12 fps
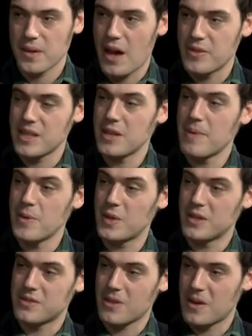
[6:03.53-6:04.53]
I was thinking maybe we
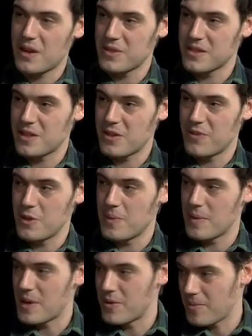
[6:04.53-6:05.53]
could start off this interview
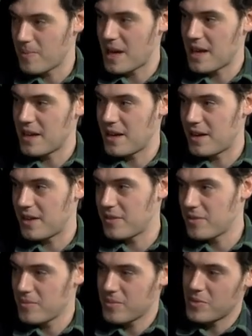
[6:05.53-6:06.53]
by, by uh,
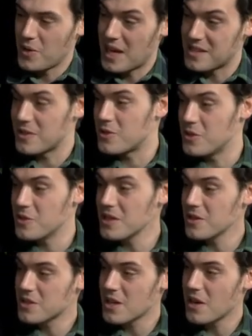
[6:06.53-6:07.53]
you guys
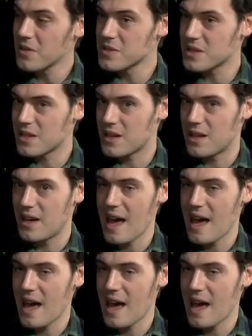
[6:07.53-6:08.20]
introducing yourselves and uh,